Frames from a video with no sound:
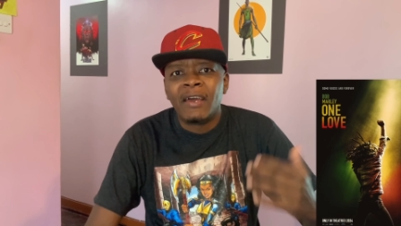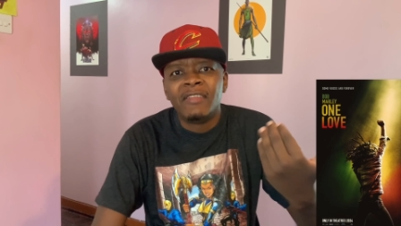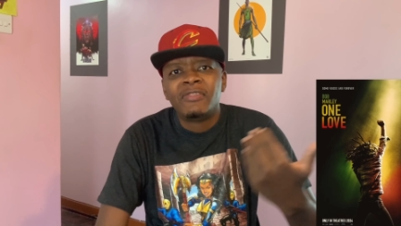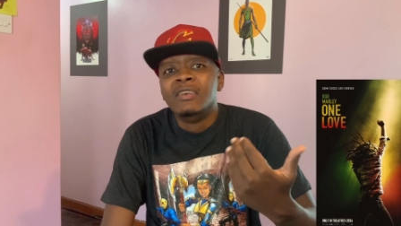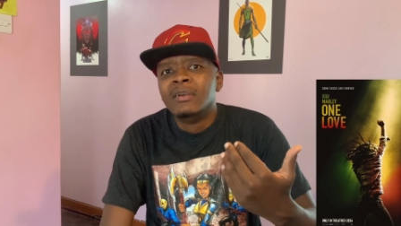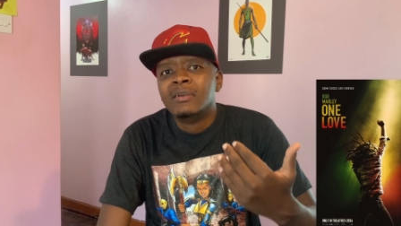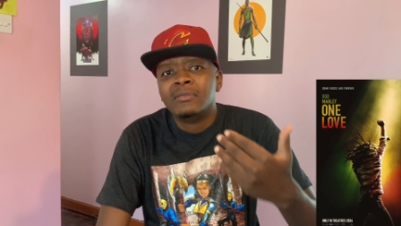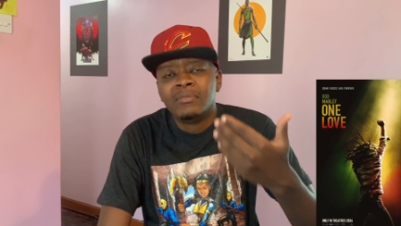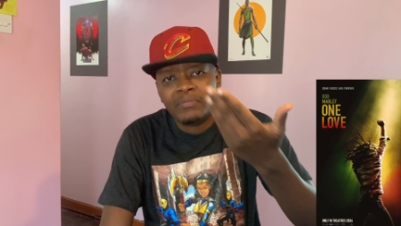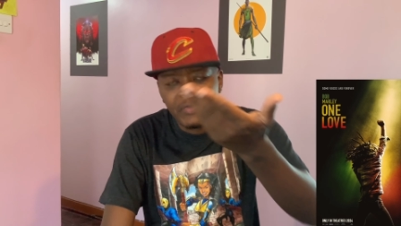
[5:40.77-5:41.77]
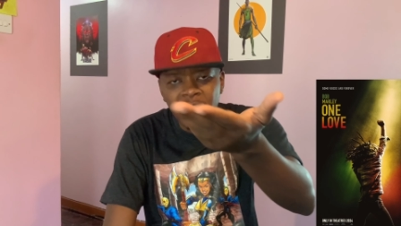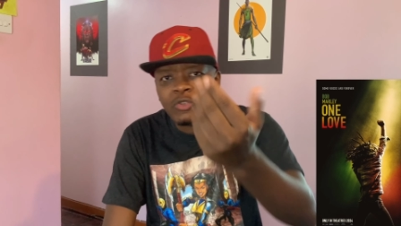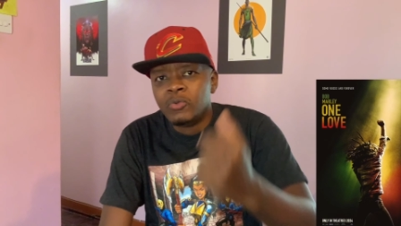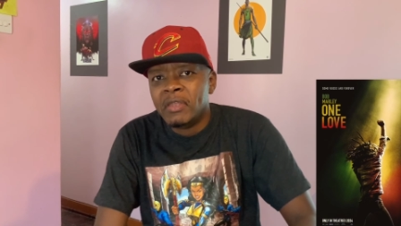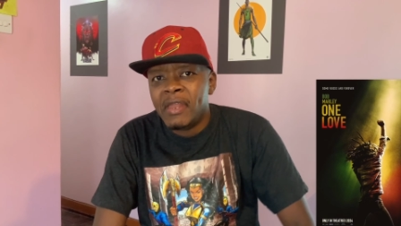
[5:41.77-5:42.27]
And I think
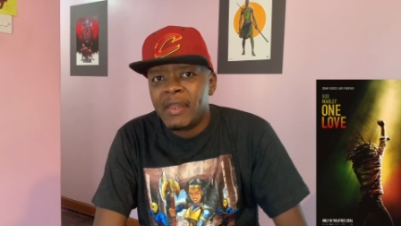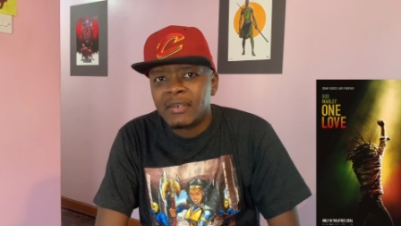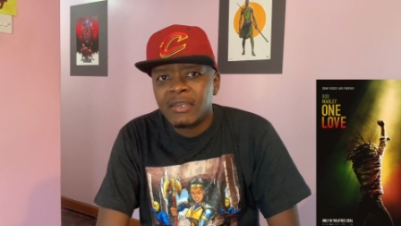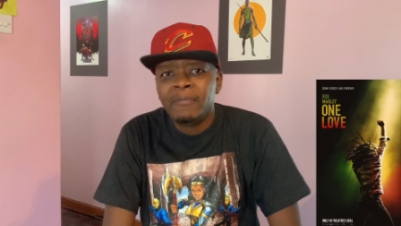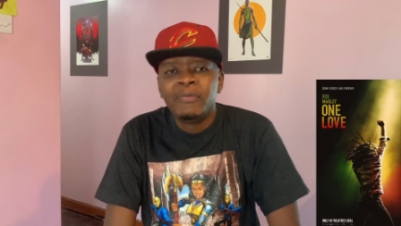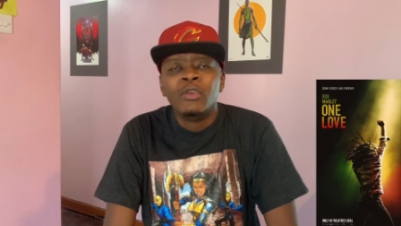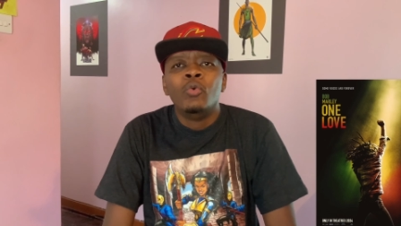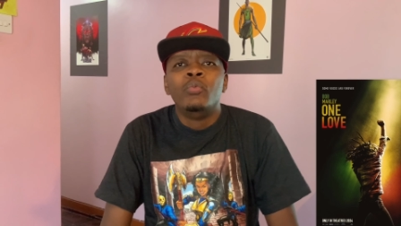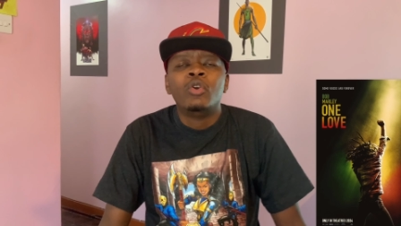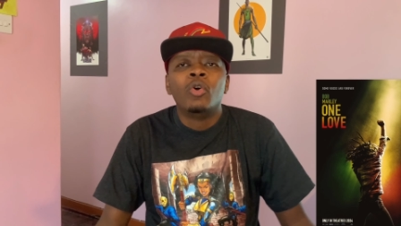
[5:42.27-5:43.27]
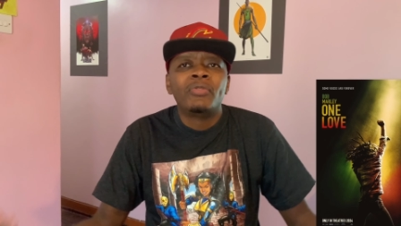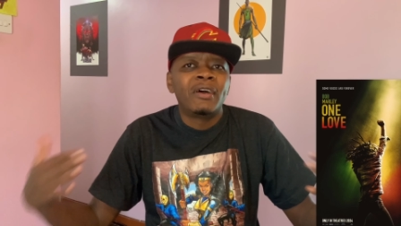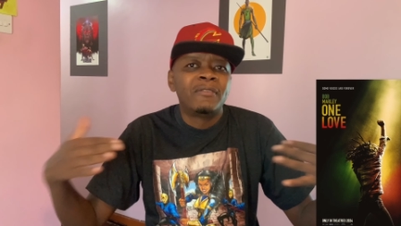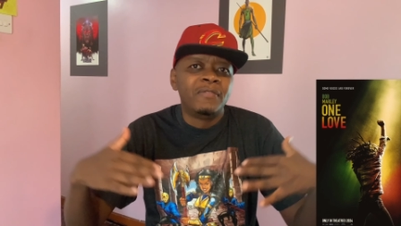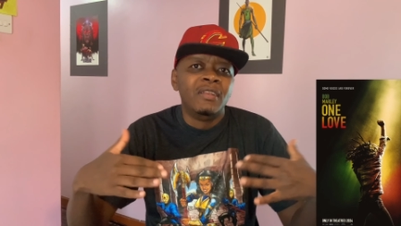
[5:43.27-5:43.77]
thanks to the director, we got
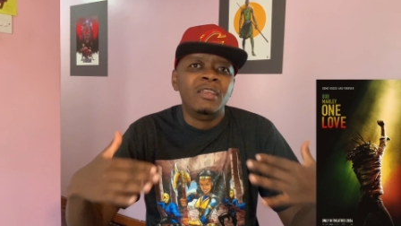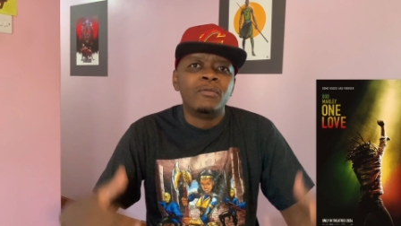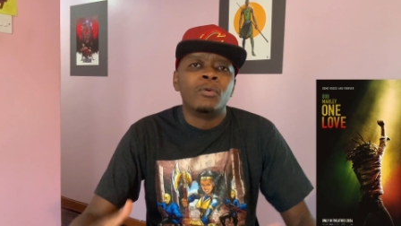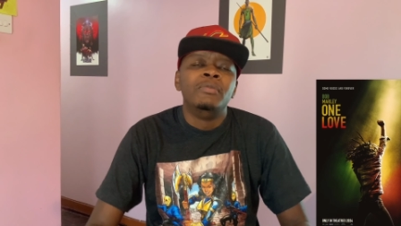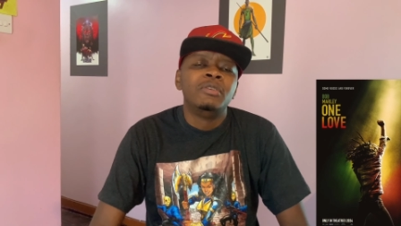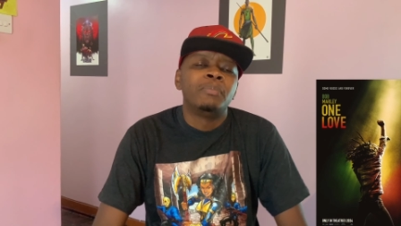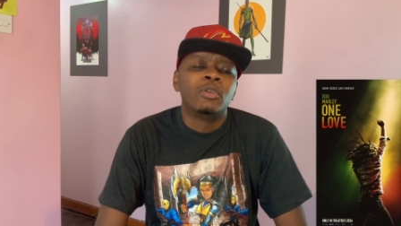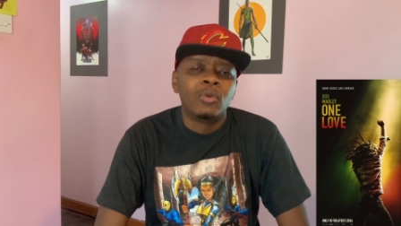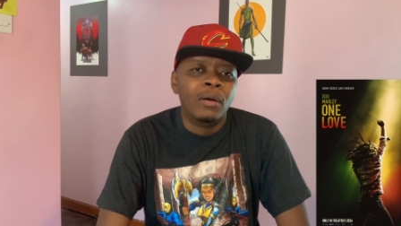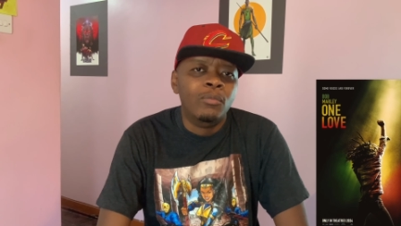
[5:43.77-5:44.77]
that feeling from this particular